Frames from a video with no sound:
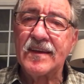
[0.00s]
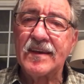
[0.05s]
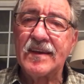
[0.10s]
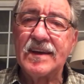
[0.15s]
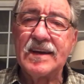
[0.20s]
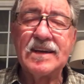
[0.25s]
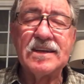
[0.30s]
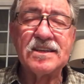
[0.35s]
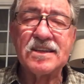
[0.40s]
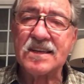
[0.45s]

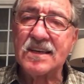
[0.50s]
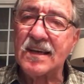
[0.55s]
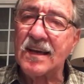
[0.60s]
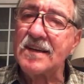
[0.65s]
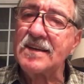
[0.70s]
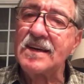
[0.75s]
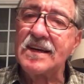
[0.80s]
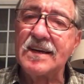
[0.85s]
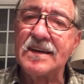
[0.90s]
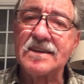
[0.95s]
Each
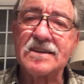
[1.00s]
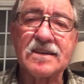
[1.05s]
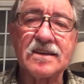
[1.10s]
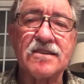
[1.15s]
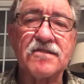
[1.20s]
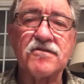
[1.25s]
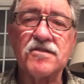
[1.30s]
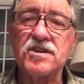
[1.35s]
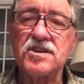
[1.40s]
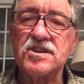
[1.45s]
Sunday as a
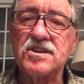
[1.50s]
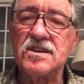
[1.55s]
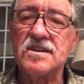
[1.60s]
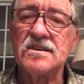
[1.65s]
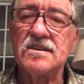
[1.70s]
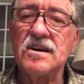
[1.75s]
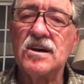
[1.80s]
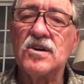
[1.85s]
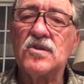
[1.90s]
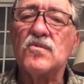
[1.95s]
Christian,
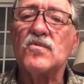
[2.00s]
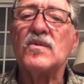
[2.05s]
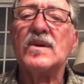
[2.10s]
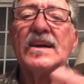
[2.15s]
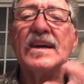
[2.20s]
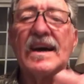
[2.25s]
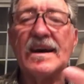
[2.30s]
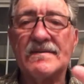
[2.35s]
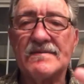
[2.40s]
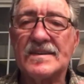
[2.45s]
we
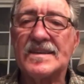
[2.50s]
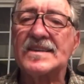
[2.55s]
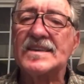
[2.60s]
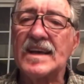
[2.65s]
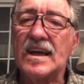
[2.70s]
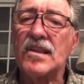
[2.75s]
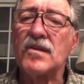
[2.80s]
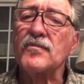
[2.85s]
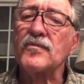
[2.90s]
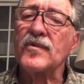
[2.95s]
have
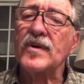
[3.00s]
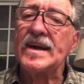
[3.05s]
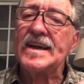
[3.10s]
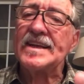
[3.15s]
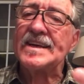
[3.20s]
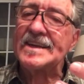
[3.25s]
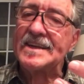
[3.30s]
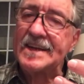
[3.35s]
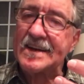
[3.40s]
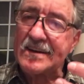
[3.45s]

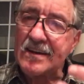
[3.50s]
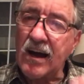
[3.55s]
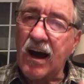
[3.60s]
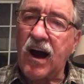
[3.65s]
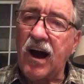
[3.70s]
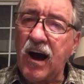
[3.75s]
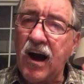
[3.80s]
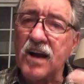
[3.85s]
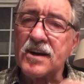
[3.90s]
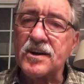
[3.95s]
celebrated and
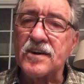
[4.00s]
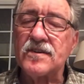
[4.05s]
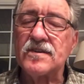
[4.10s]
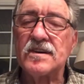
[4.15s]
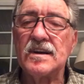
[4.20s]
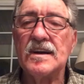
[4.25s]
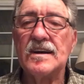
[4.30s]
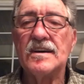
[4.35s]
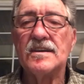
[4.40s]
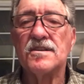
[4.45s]
honored
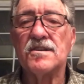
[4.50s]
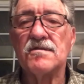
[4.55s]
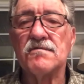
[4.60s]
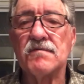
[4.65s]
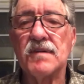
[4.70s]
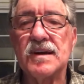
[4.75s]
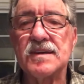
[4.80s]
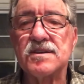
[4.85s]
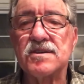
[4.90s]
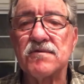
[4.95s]
the
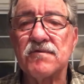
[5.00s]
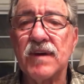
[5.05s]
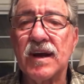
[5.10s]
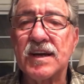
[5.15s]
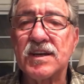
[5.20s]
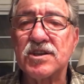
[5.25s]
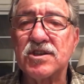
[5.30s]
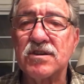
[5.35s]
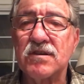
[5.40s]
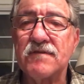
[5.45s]

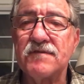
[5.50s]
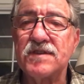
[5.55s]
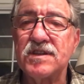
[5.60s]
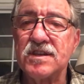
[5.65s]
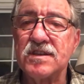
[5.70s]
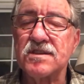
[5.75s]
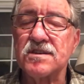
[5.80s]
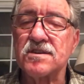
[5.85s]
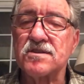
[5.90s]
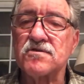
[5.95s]
resurrection of
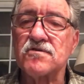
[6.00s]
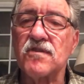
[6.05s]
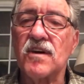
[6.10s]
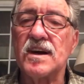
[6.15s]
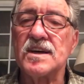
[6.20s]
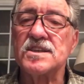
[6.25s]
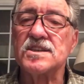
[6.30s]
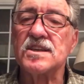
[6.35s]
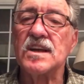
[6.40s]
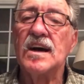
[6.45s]
Jesus
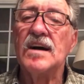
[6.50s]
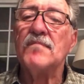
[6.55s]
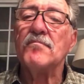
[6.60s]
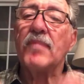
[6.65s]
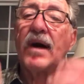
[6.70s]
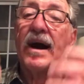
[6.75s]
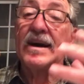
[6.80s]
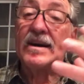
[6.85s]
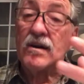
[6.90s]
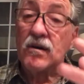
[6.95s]
Christ
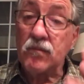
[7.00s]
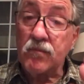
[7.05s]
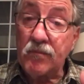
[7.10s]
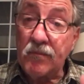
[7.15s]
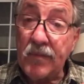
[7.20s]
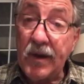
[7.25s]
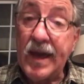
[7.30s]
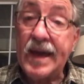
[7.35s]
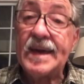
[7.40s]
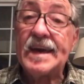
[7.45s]
by
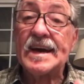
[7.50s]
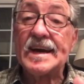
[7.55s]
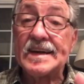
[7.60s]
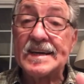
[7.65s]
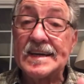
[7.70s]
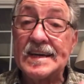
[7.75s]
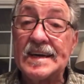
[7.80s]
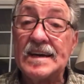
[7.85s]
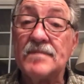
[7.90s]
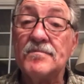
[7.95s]
obeying
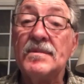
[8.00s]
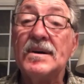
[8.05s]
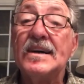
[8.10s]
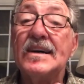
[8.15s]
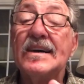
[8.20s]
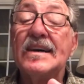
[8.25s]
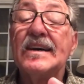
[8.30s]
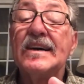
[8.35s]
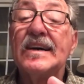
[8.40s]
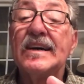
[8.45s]
Him
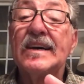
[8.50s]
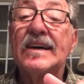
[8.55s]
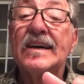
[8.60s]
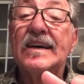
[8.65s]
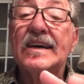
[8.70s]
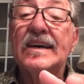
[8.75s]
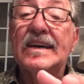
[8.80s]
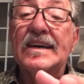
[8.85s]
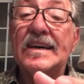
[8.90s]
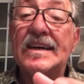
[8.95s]

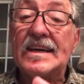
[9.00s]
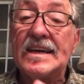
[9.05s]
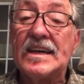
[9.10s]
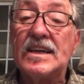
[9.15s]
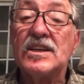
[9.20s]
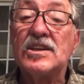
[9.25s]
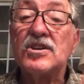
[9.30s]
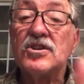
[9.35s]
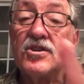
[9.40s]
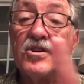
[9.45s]

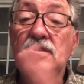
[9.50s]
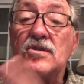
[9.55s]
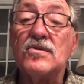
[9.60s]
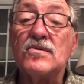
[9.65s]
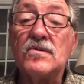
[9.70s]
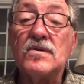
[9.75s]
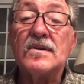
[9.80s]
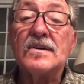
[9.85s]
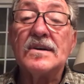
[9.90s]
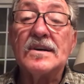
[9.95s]
into
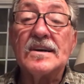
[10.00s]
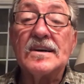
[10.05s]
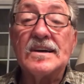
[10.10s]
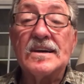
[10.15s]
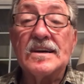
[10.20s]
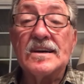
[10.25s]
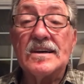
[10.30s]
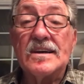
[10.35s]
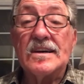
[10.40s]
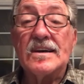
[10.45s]

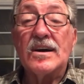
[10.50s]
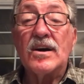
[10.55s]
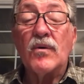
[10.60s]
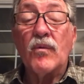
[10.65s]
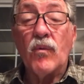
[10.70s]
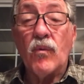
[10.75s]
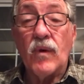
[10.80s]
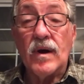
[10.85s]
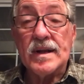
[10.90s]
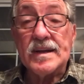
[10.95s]

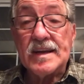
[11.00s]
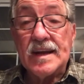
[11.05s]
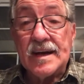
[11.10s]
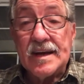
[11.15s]
what